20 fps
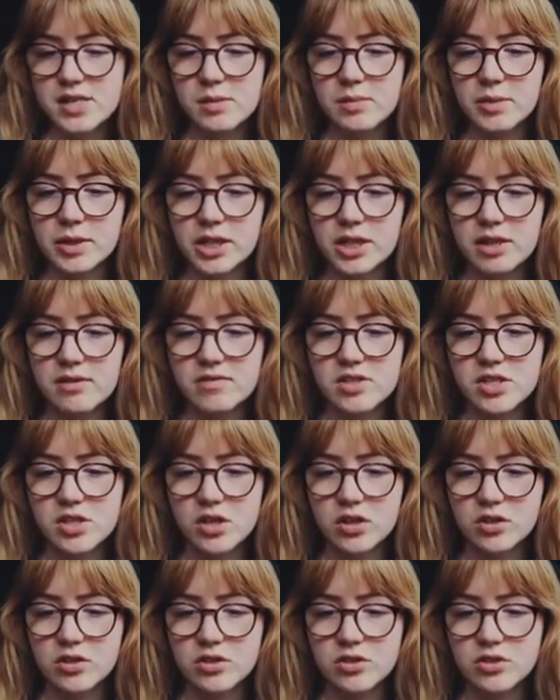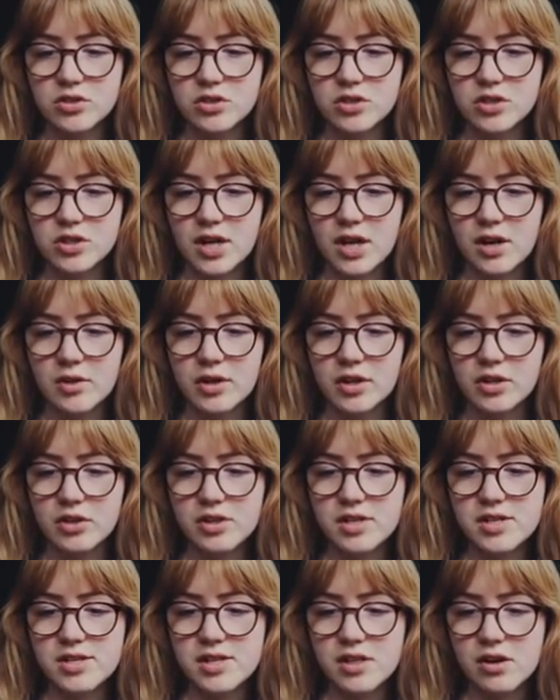He believes doctors should now
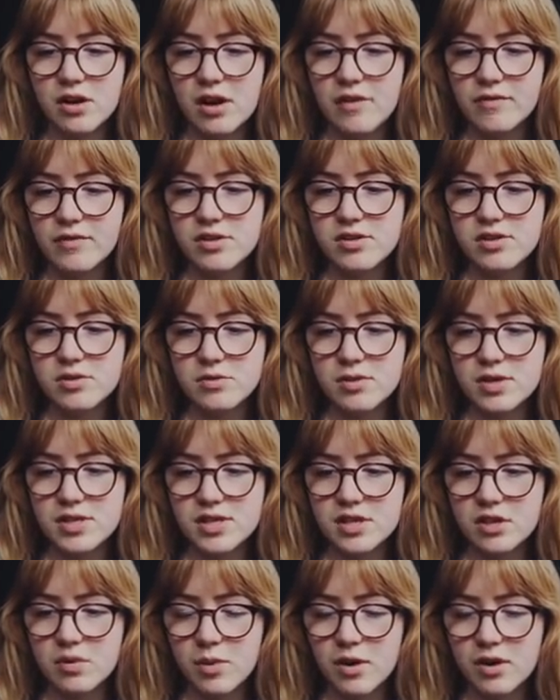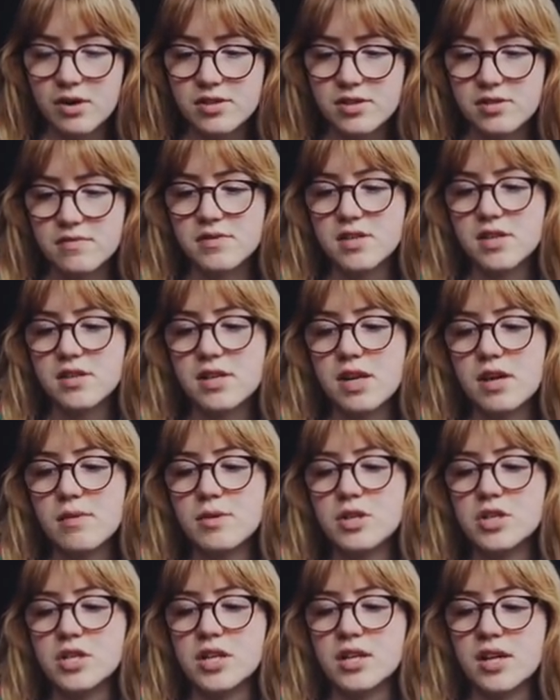increase their efforts in raising awareness of sun
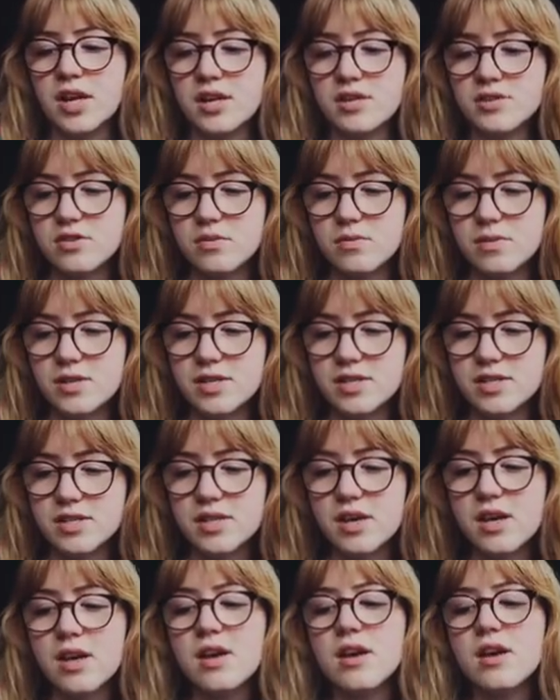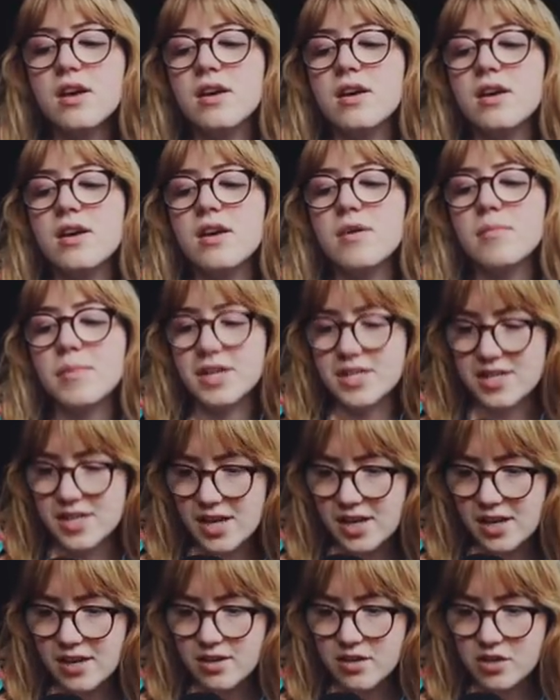damage and cancer risks by
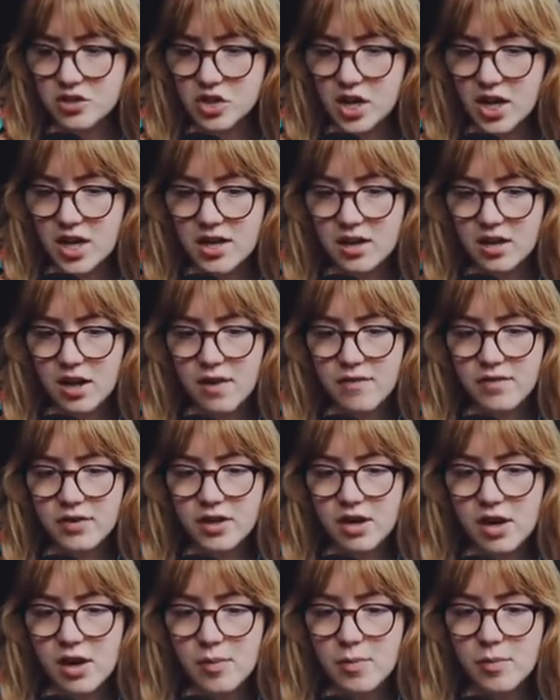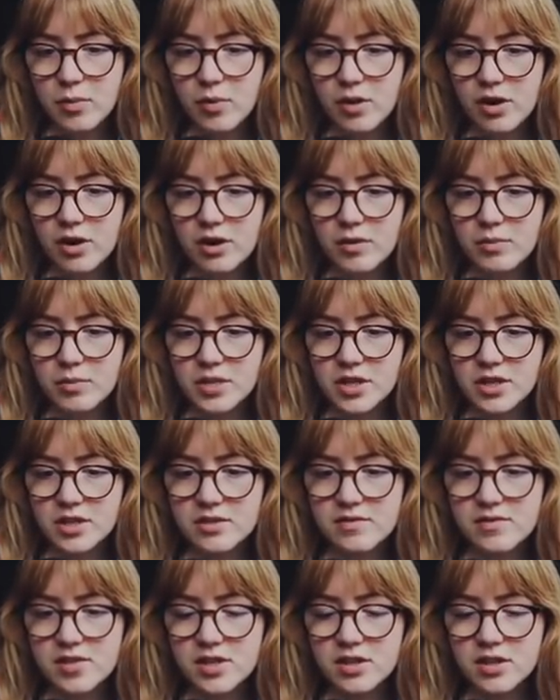staying in the shade, covering up, wearing
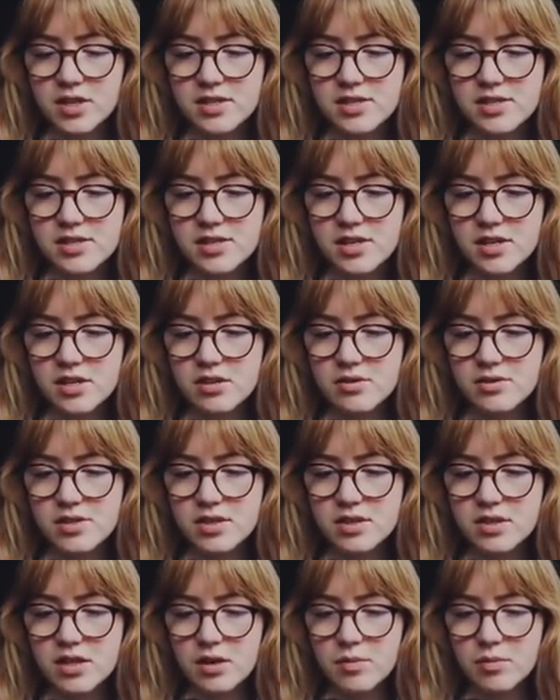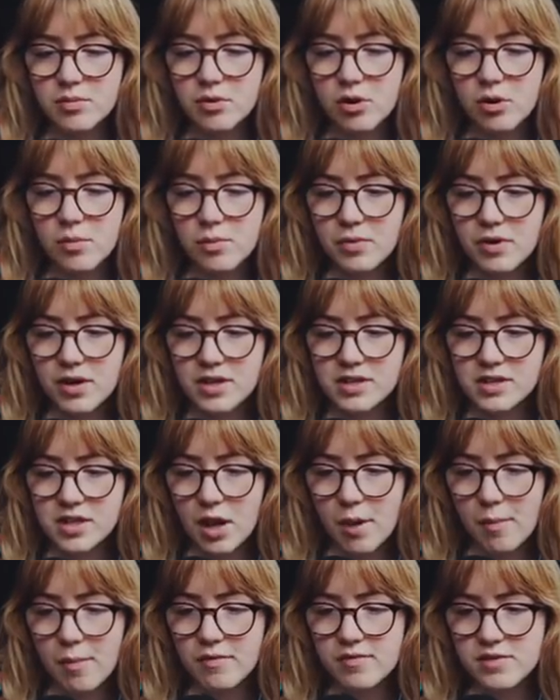protective sunglasses, and using the appropriate
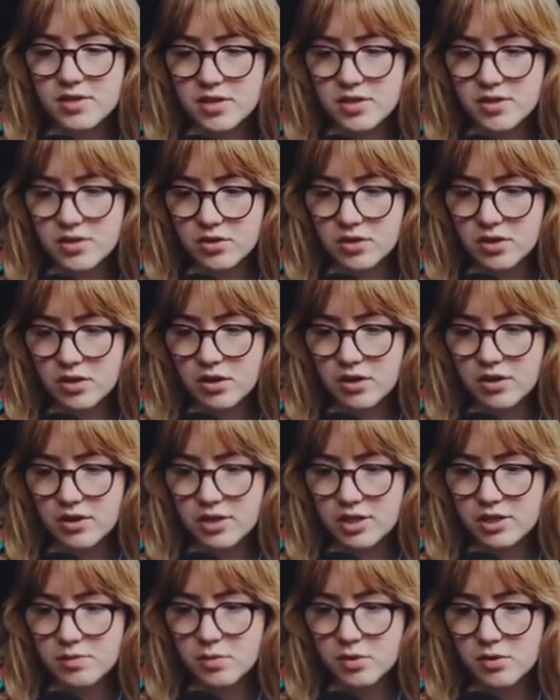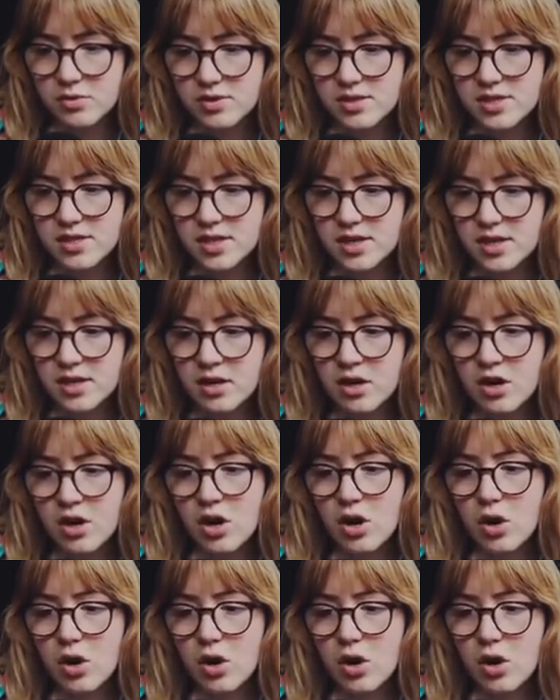type of sunscreen on exposed skin.